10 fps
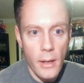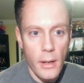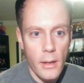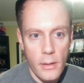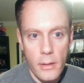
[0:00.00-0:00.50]

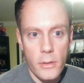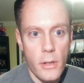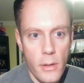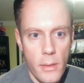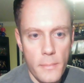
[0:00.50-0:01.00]
on
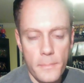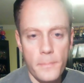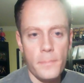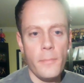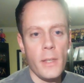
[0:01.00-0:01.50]
Earth.
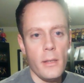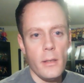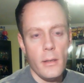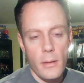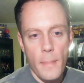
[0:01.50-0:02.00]

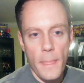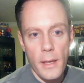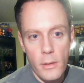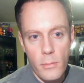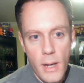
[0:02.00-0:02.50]
Then
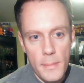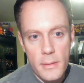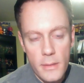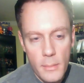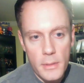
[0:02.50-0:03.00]
you wrap this
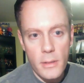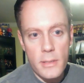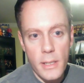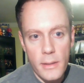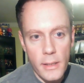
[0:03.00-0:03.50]
up. It turns out
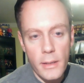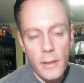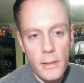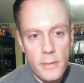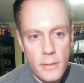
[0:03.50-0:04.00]
at the end of
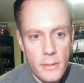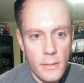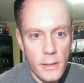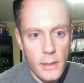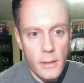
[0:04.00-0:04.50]
this,
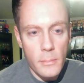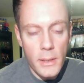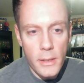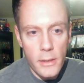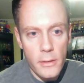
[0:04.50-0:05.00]
the
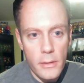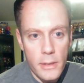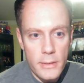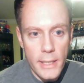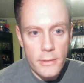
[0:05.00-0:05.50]
meteor is
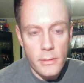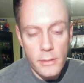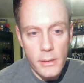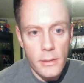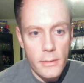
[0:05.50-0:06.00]

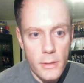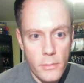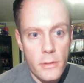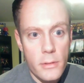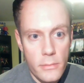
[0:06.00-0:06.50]
actually Silver
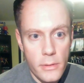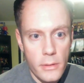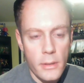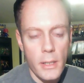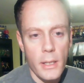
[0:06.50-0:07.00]
Surfer.
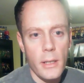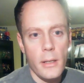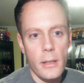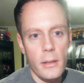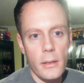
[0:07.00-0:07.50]

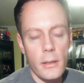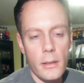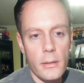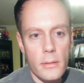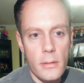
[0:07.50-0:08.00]

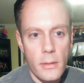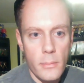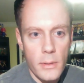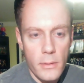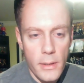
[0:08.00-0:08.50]
And
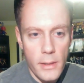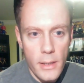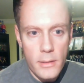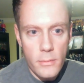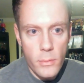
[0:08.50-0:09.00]
when the
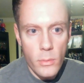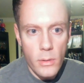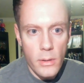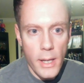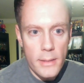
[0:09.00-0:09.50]
Fantastic
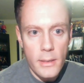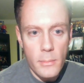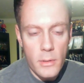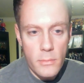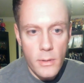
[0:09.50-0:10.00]
Four ask him
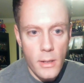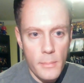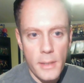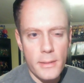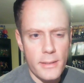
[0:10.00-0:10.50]
what's wrong,
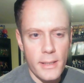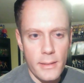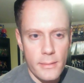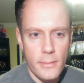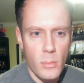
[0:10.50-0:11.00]
because he's like
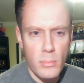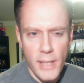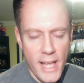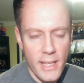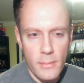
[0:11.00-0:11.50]
all
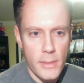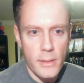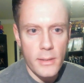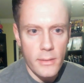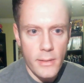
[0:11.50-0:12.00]
black and
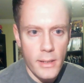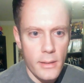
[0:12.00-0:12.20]
melting, right?